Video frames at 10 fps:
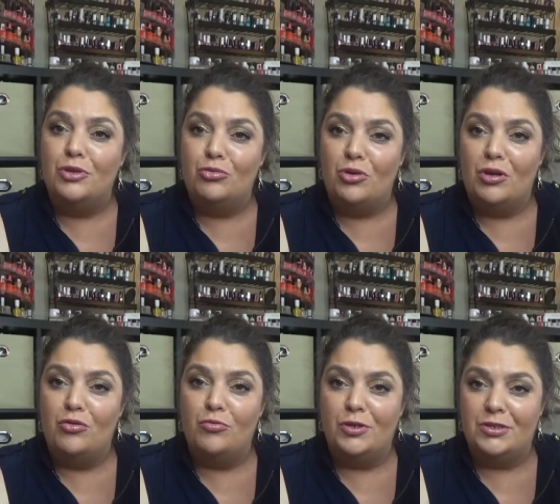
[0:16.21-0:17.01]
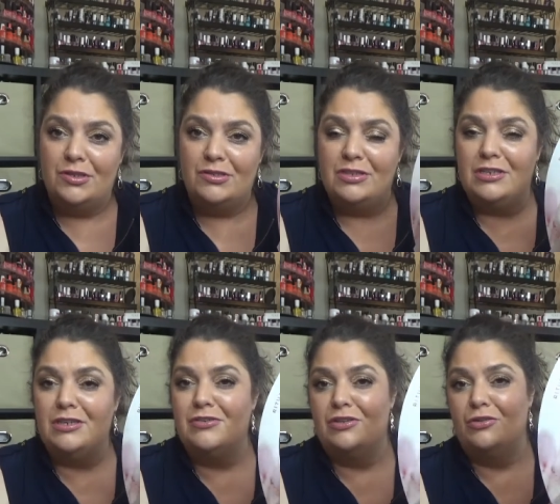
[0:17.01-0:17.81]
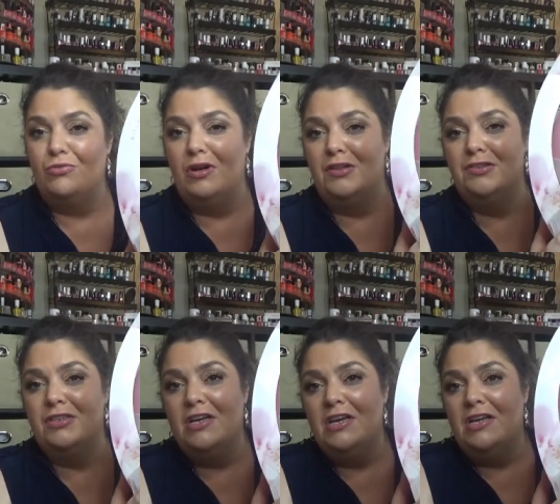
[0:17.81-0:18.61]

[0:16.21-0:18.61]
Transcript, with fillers: between Look Fantastic and Rituals.